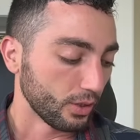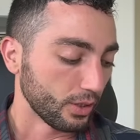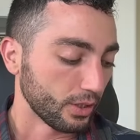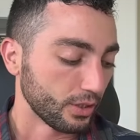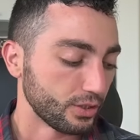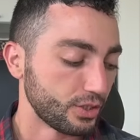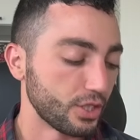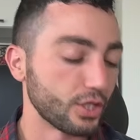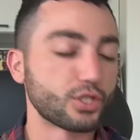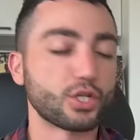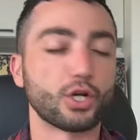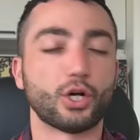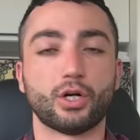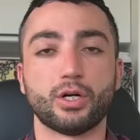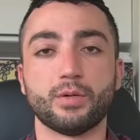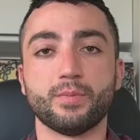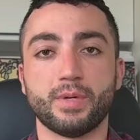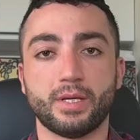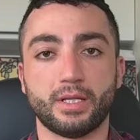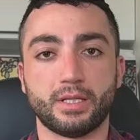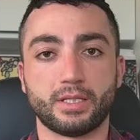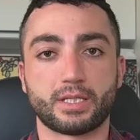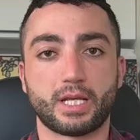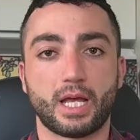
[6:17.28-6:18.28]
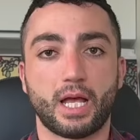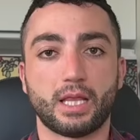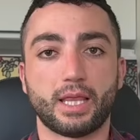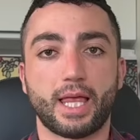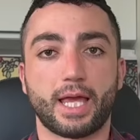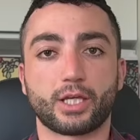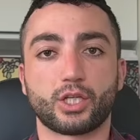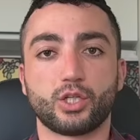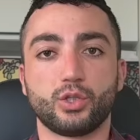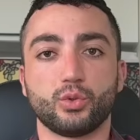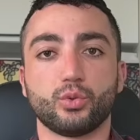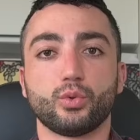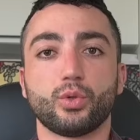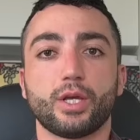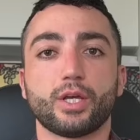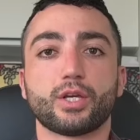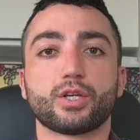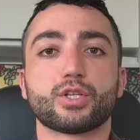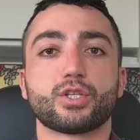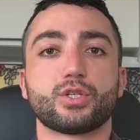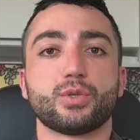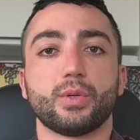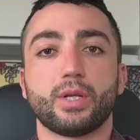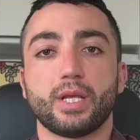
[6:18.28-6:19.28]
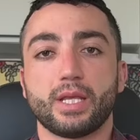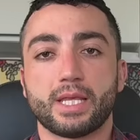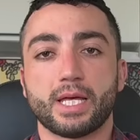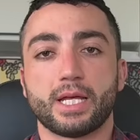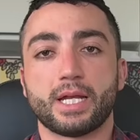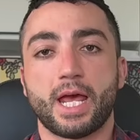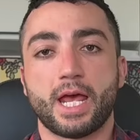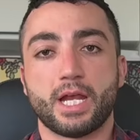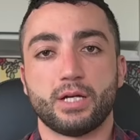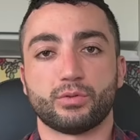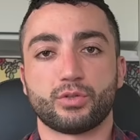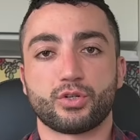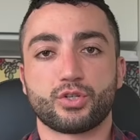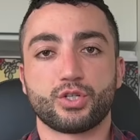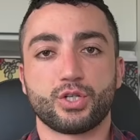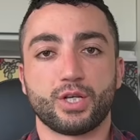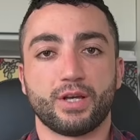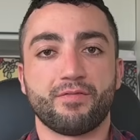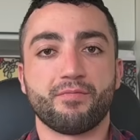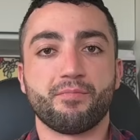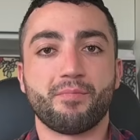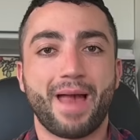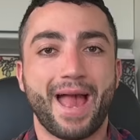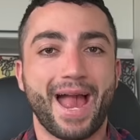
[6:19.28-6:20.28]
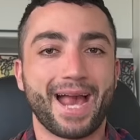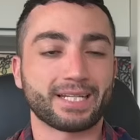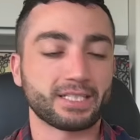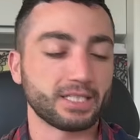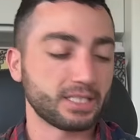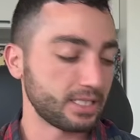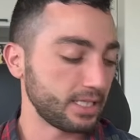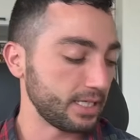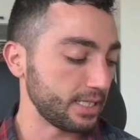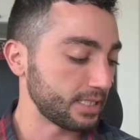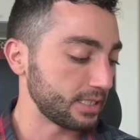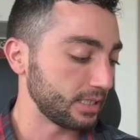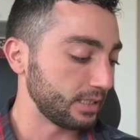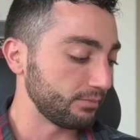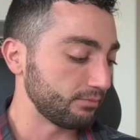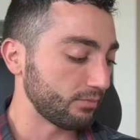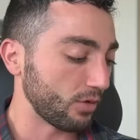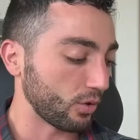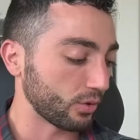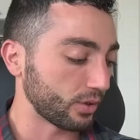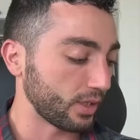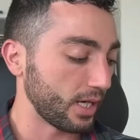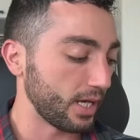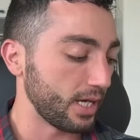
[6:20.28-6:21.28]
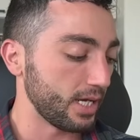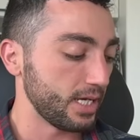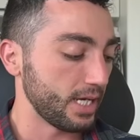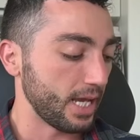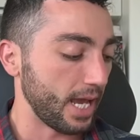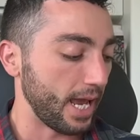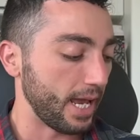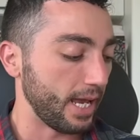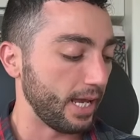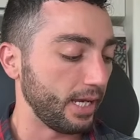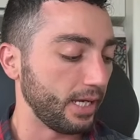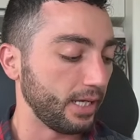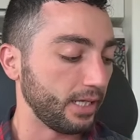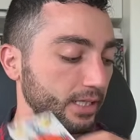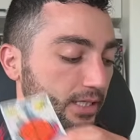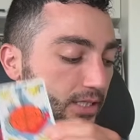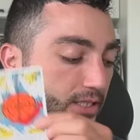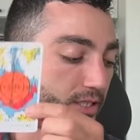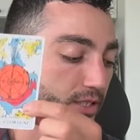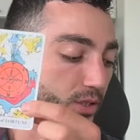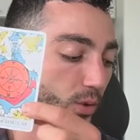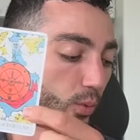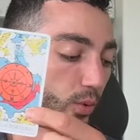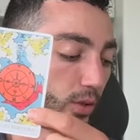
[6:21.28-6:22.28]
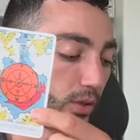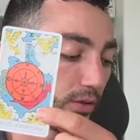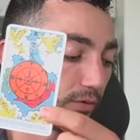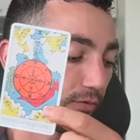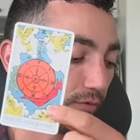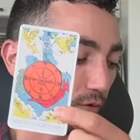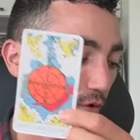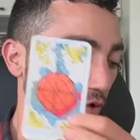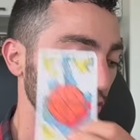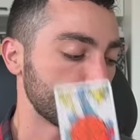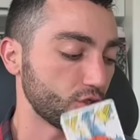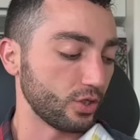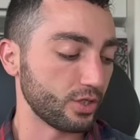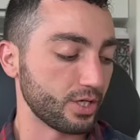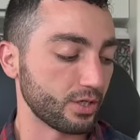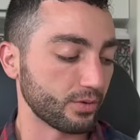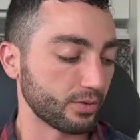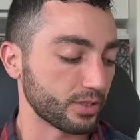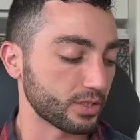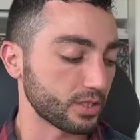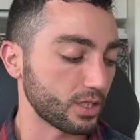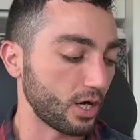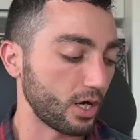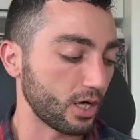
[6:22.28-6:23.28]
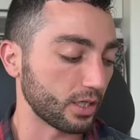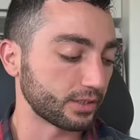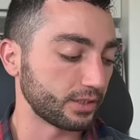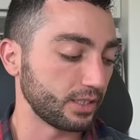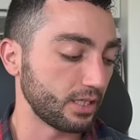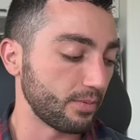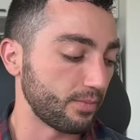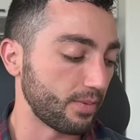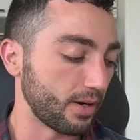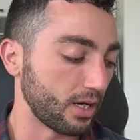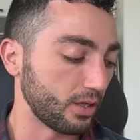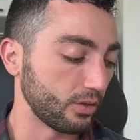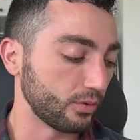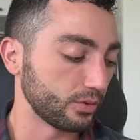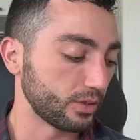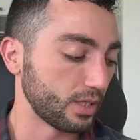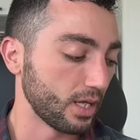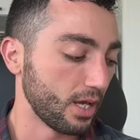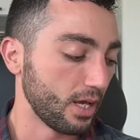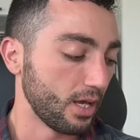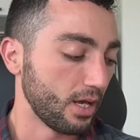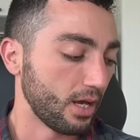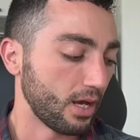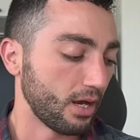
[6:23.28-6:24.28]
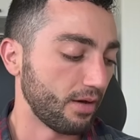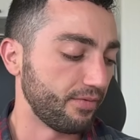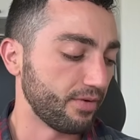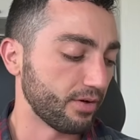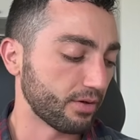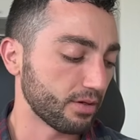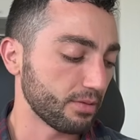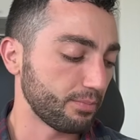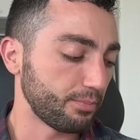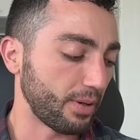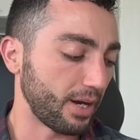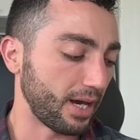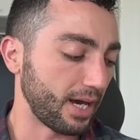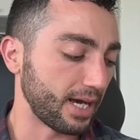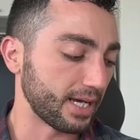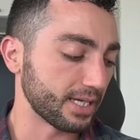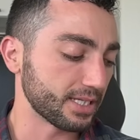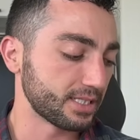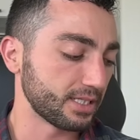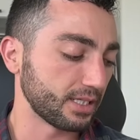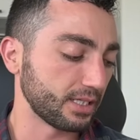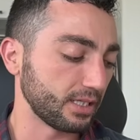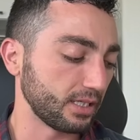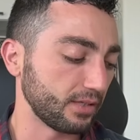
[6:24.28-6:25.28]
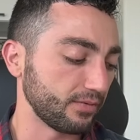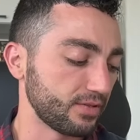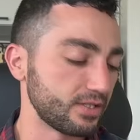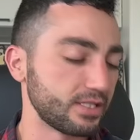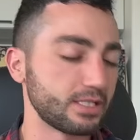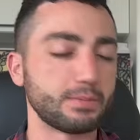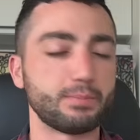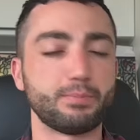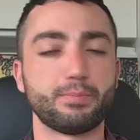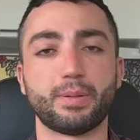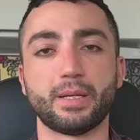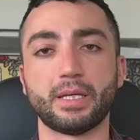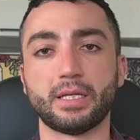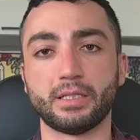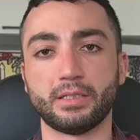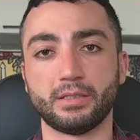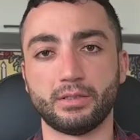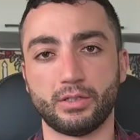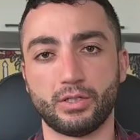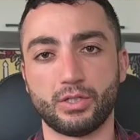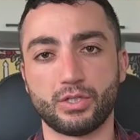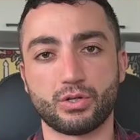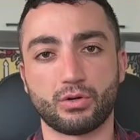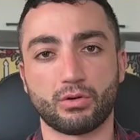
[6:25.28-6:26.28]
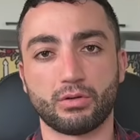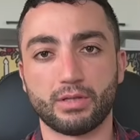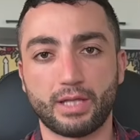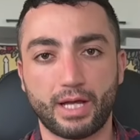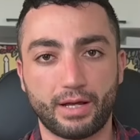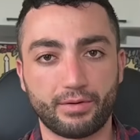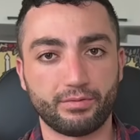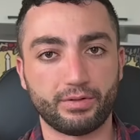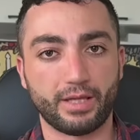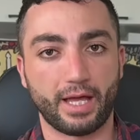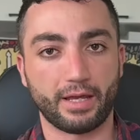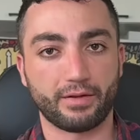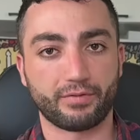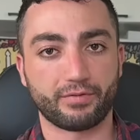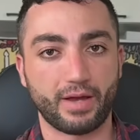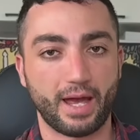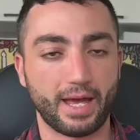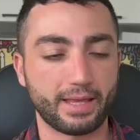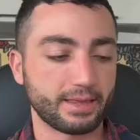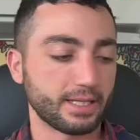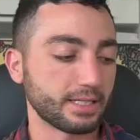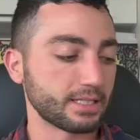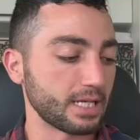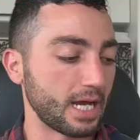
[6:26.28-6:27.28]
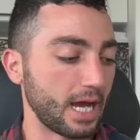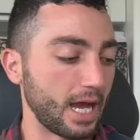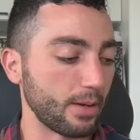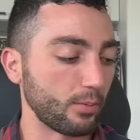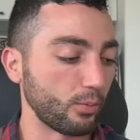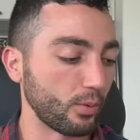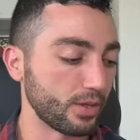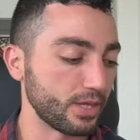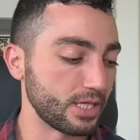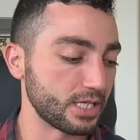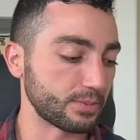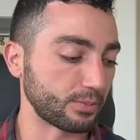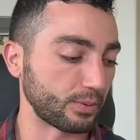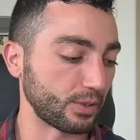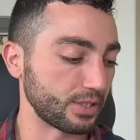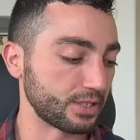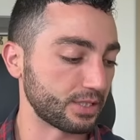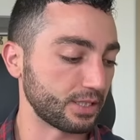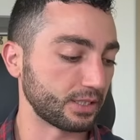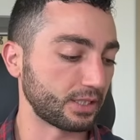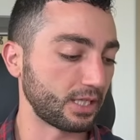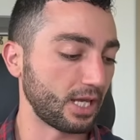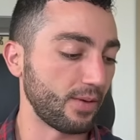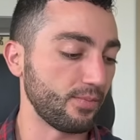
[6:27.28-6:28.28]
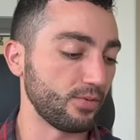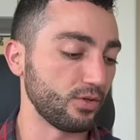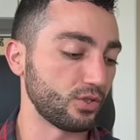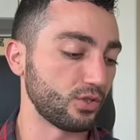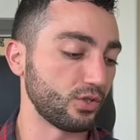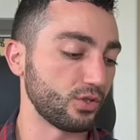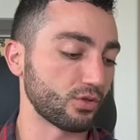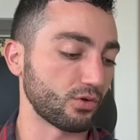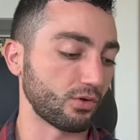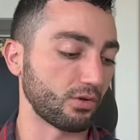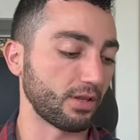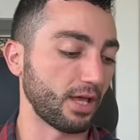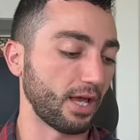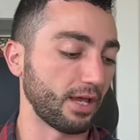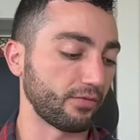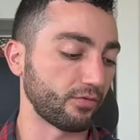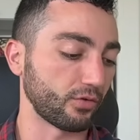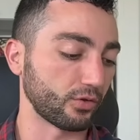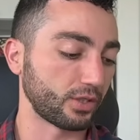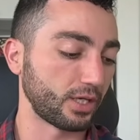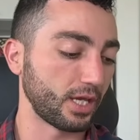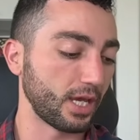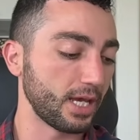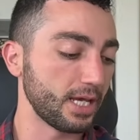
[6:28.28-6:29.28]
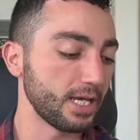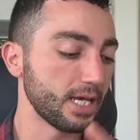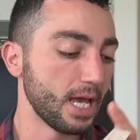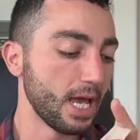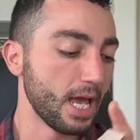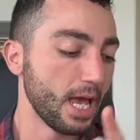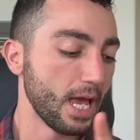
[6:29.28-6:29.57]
determined. Like you exuded that energy of magnetism, okay? And the Wheel of Fortune here is talking about a very positive spin in your love life at the time when this person came into your life, okay?